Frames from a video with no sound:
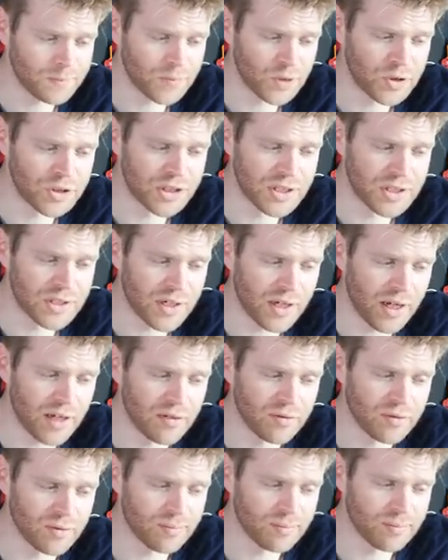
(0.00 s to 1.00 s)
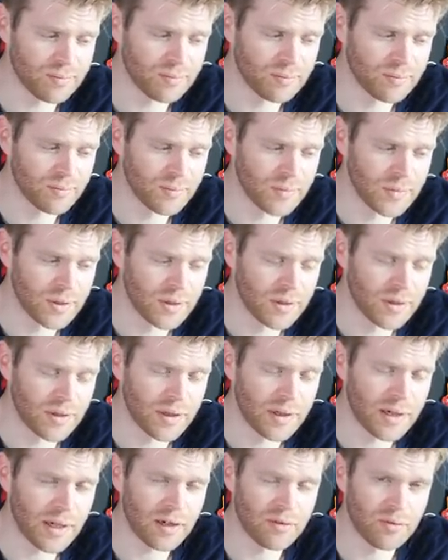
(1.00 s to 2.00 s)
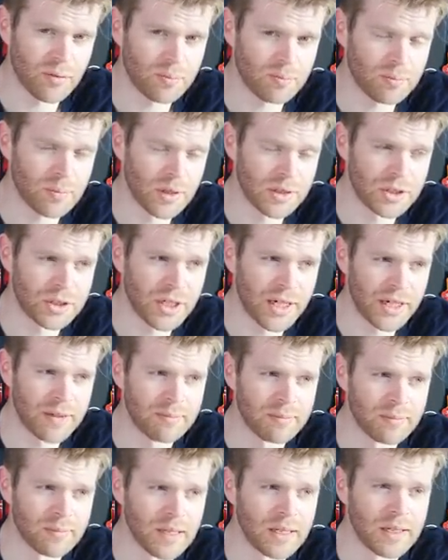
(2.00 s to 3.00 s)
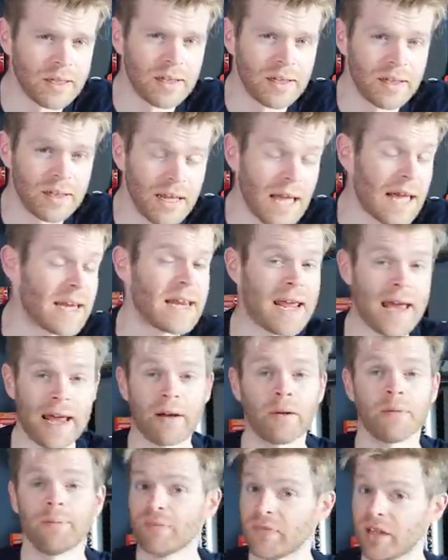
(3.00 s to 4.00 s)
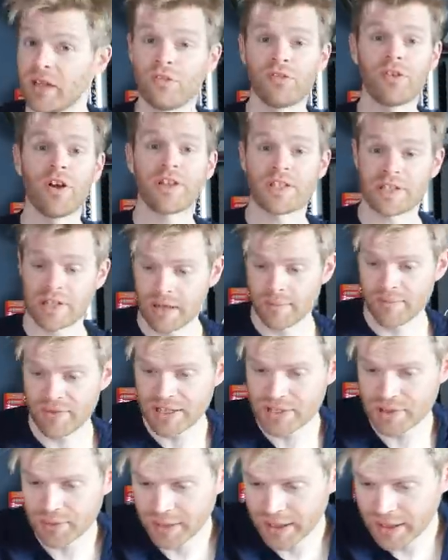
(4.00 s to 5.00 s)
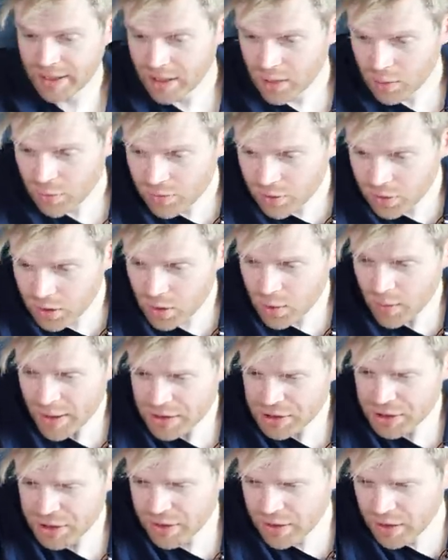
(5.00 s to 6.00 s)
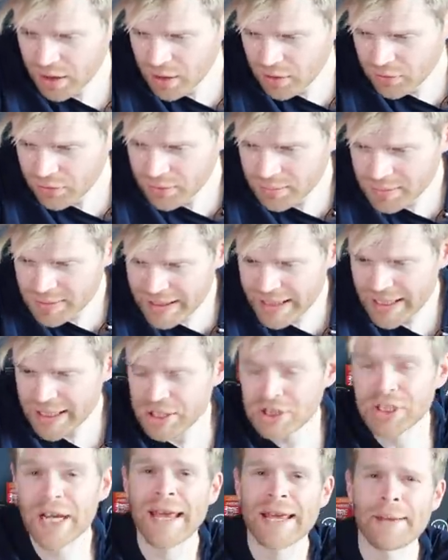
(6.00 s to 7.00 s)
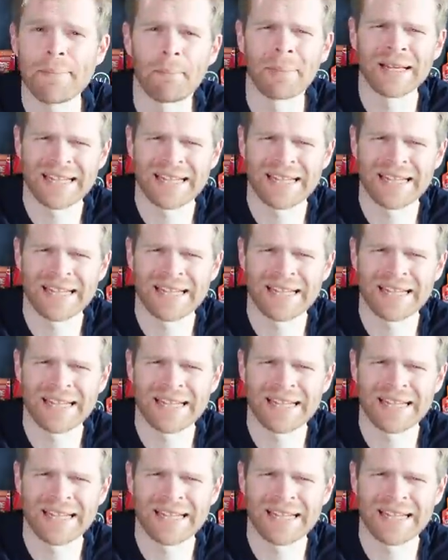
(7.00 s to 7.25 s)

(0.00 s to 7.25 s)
which is kind of a shame. Anyhow, first up this week, we've got a question from DJ